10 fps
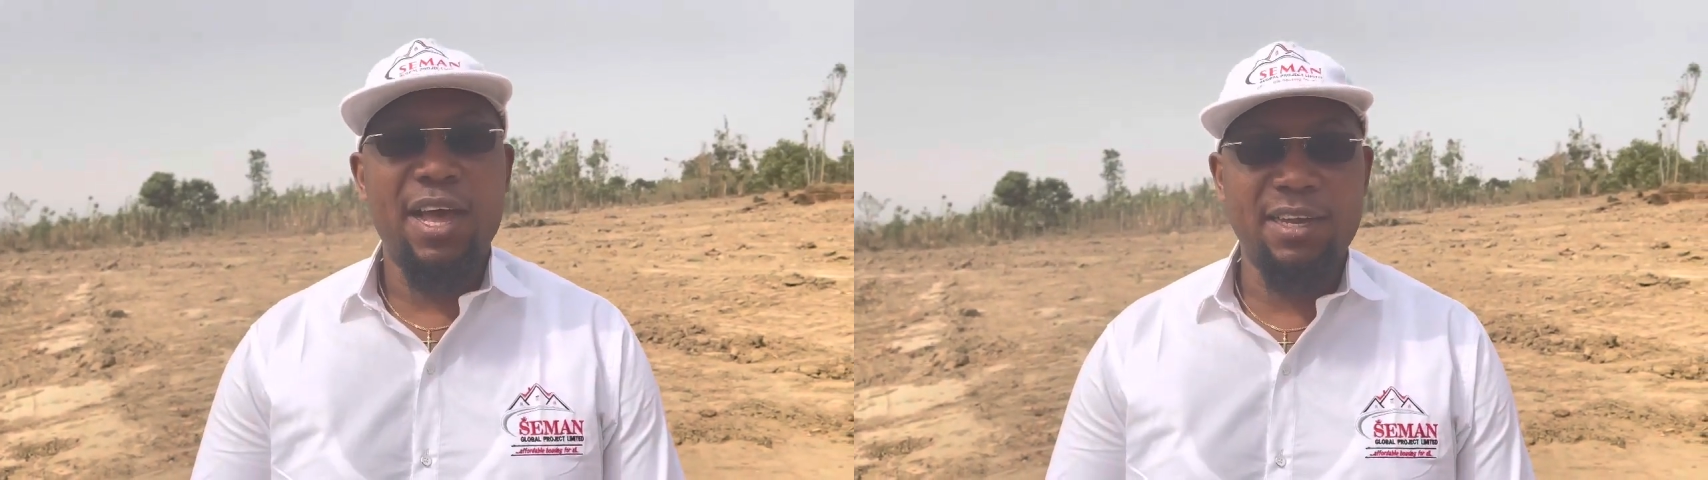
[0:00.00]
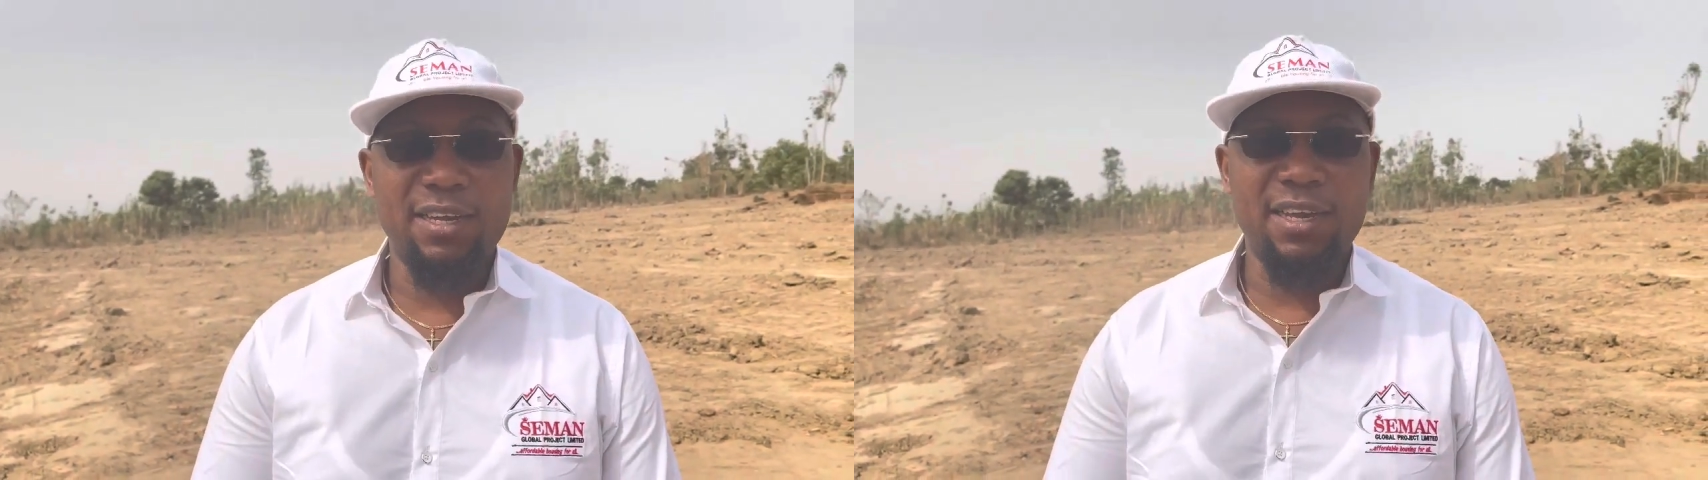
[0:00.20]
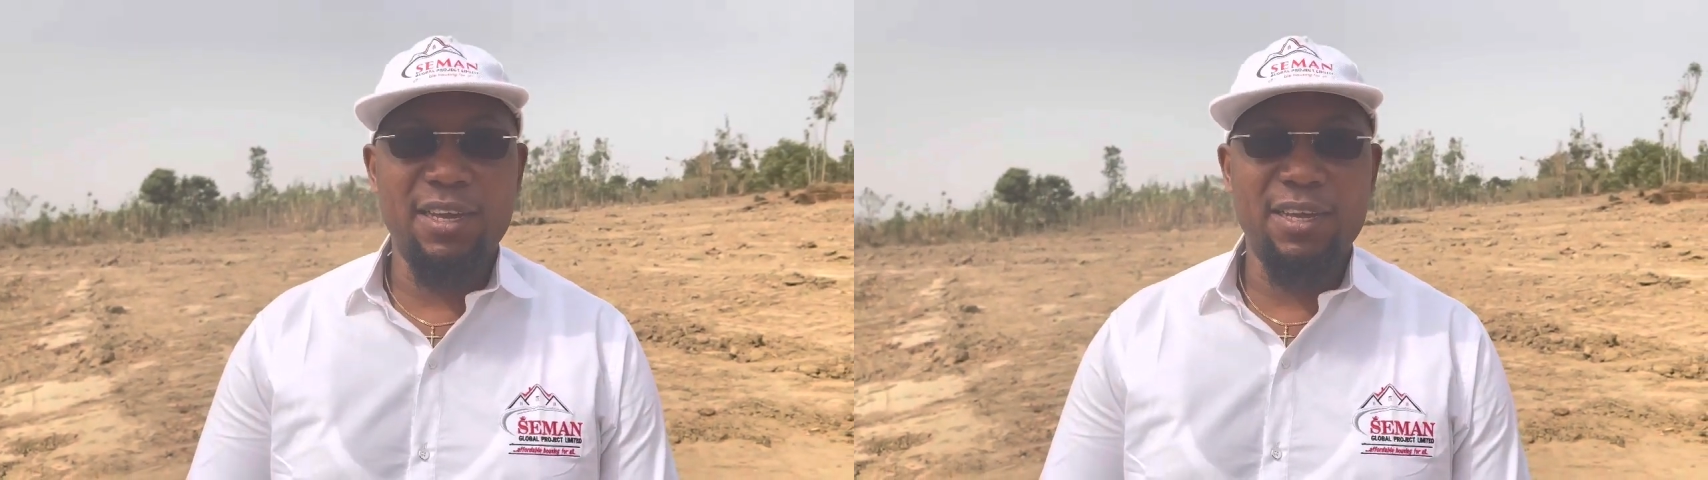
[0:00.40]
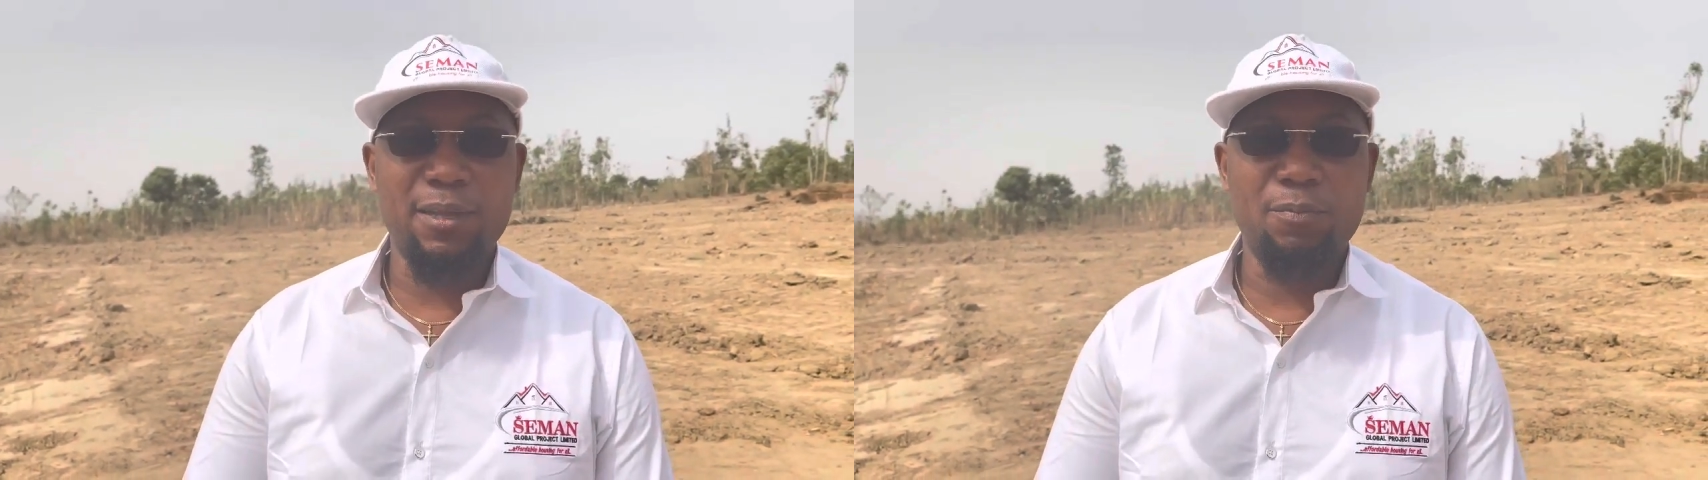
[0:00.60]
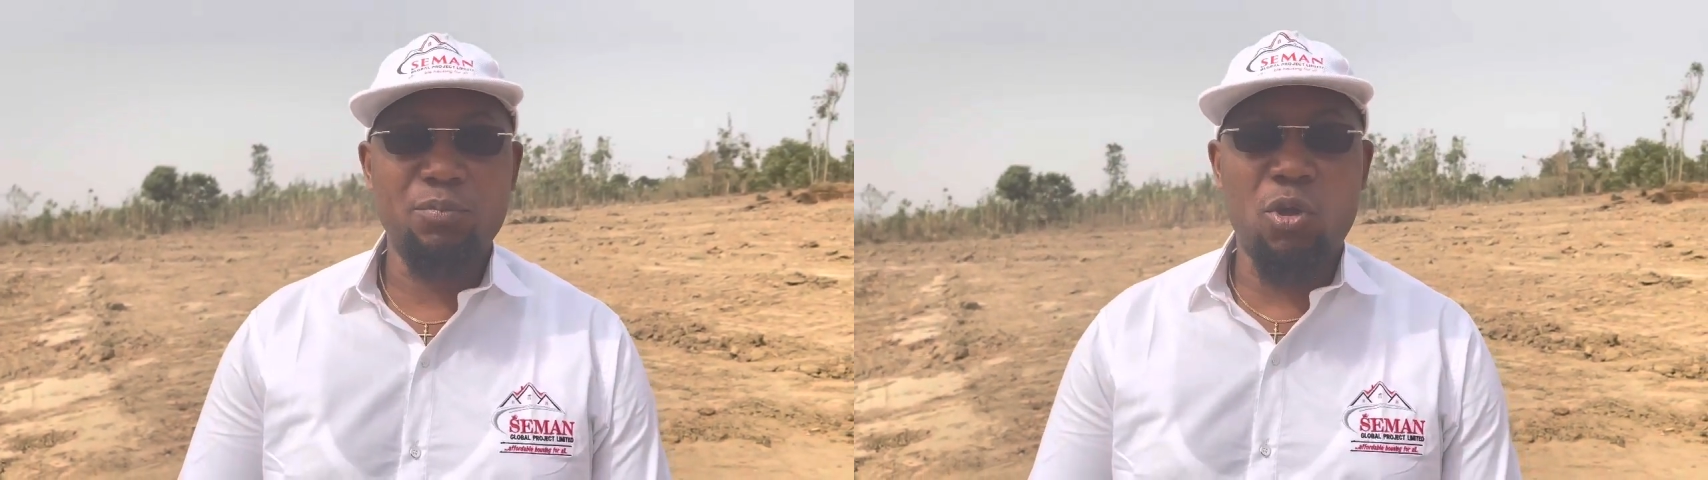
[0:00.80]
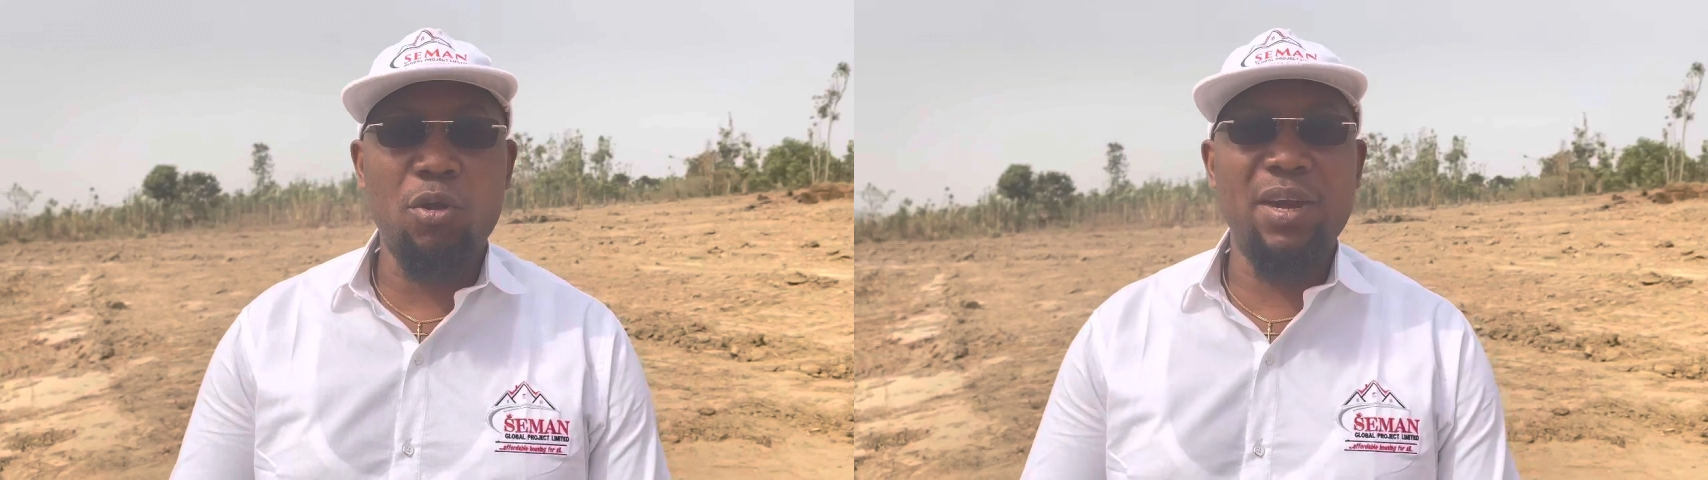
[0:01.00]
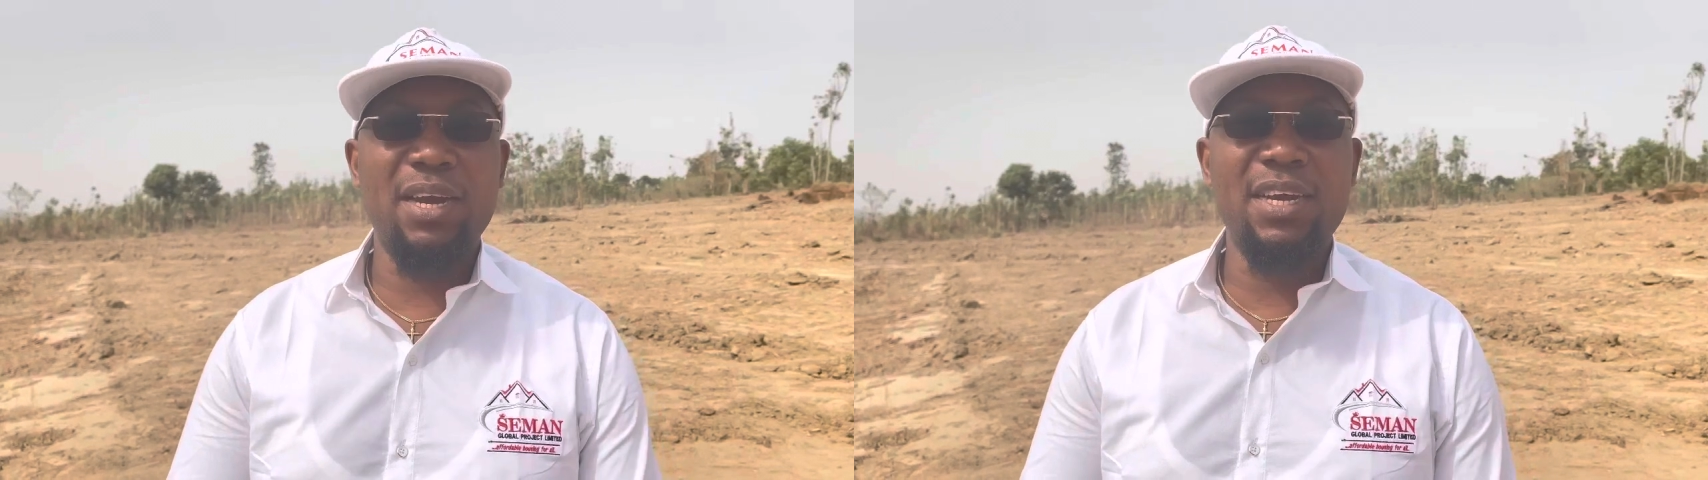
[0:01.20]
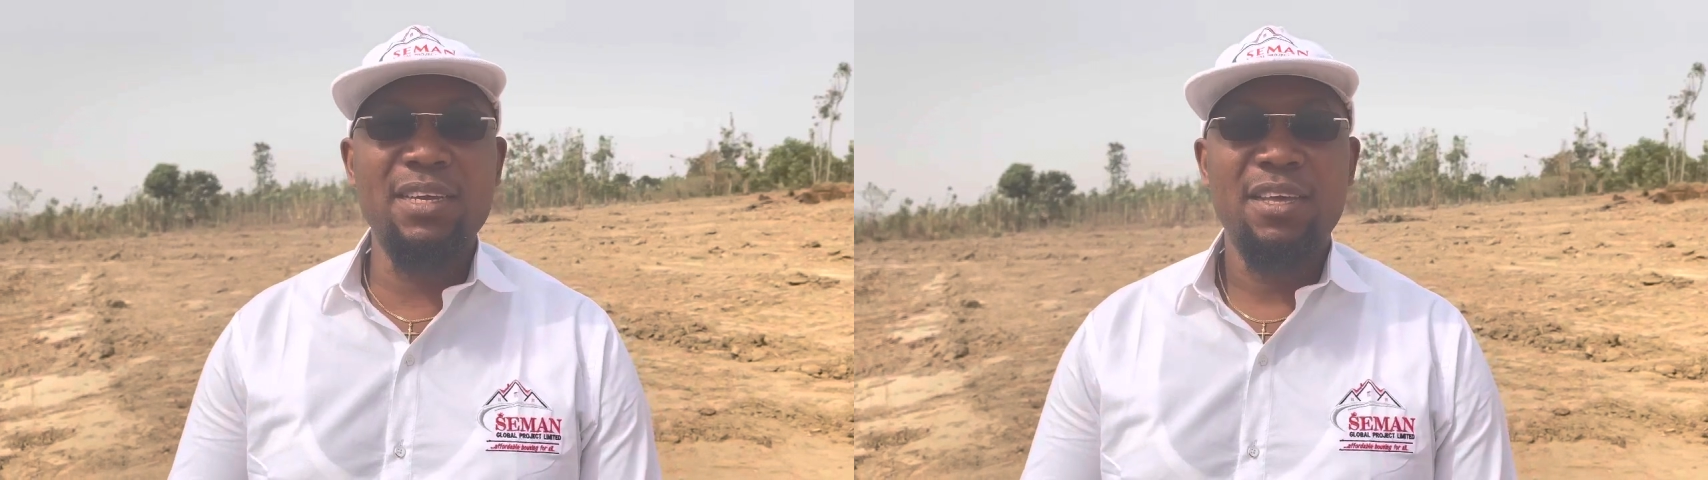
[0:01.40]
and
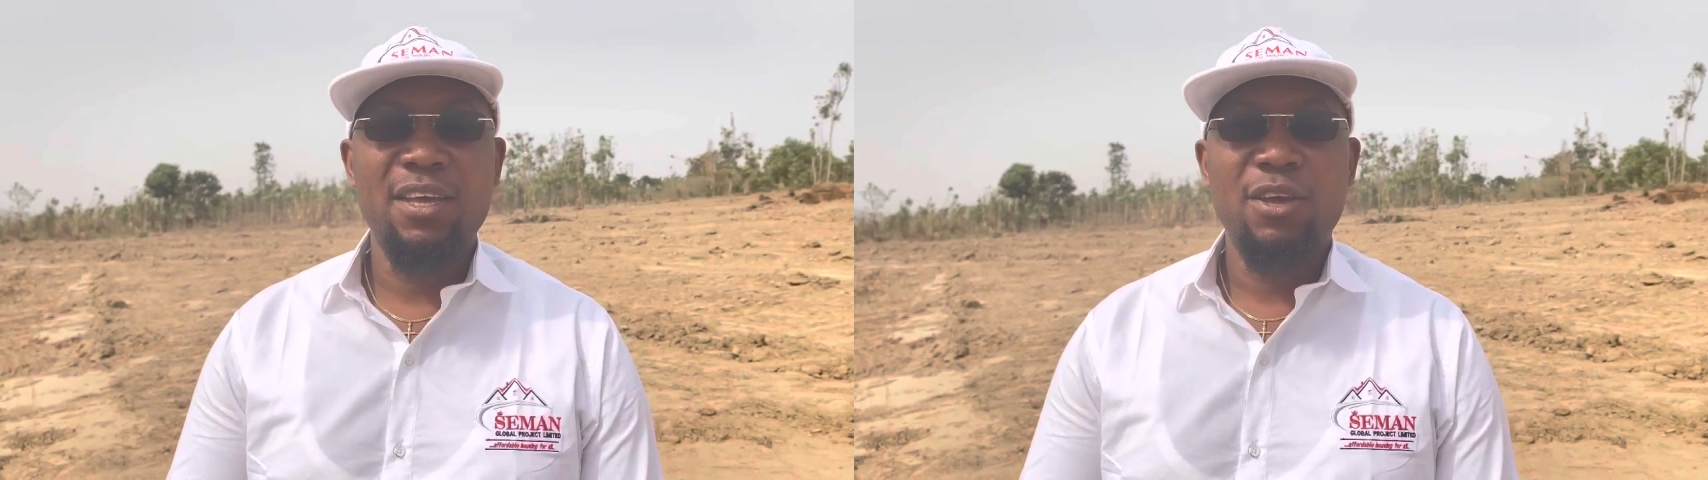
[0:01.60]
currently